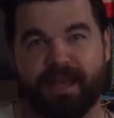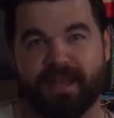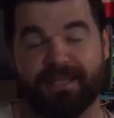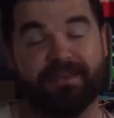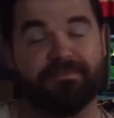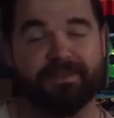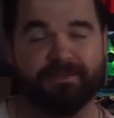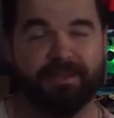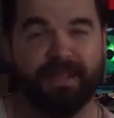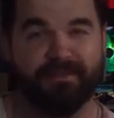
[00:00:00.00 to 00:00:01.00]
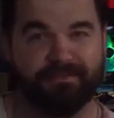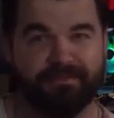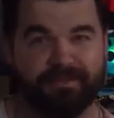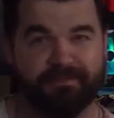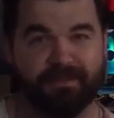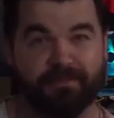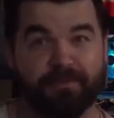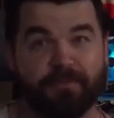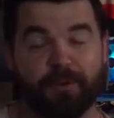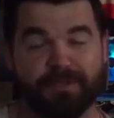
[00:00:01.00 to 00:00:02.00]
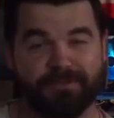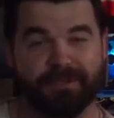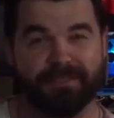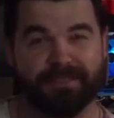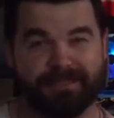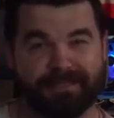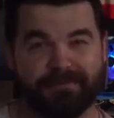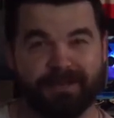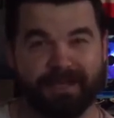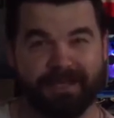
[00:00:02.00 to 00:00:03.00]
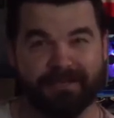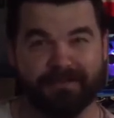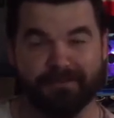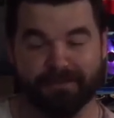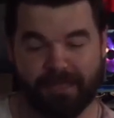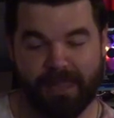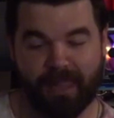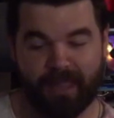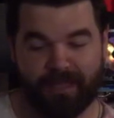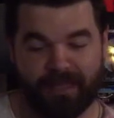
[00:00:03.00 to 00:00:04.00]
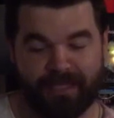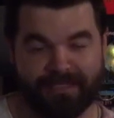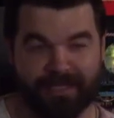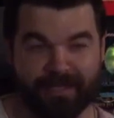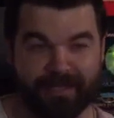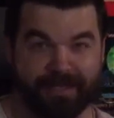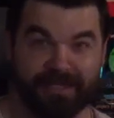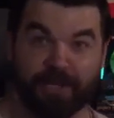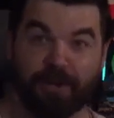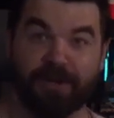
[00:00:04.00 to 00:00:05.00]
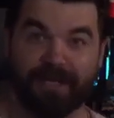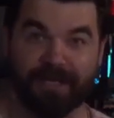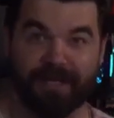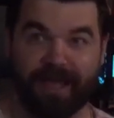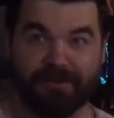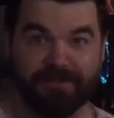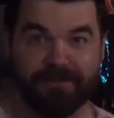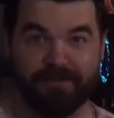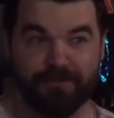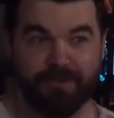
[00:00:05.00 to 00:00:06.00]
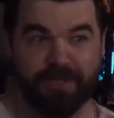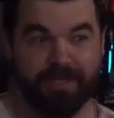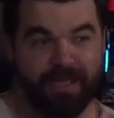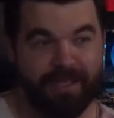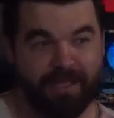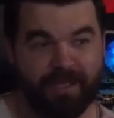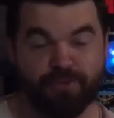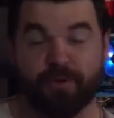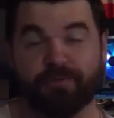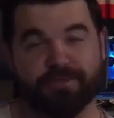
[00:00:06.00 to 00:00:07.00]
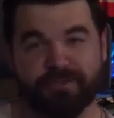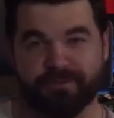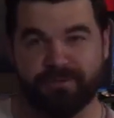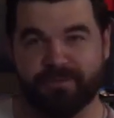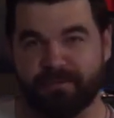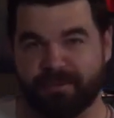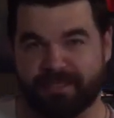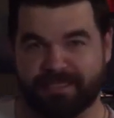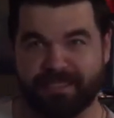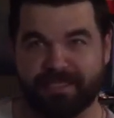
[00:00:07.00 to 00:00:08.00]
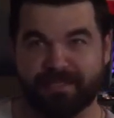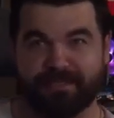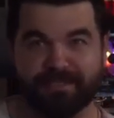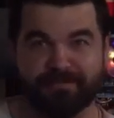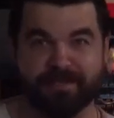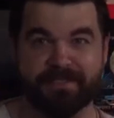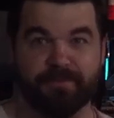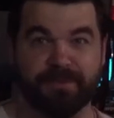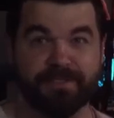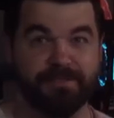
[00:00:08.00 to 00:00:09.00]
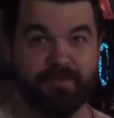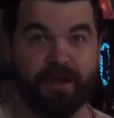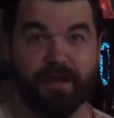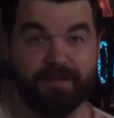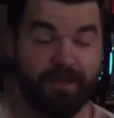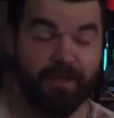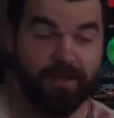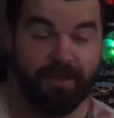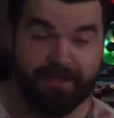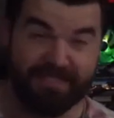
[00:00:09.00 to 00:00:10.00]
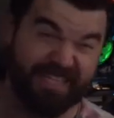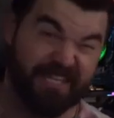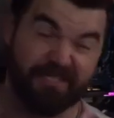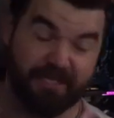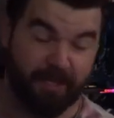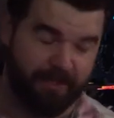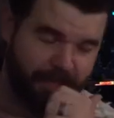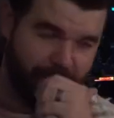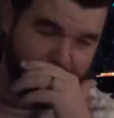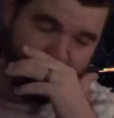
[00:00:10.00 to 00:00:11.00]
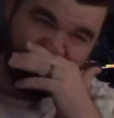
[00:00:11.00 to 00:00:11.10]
I could definitely do that if people are more interested in seeing what I could do in learning how to troubleshoot a PC, especially one that you bought sketchily online.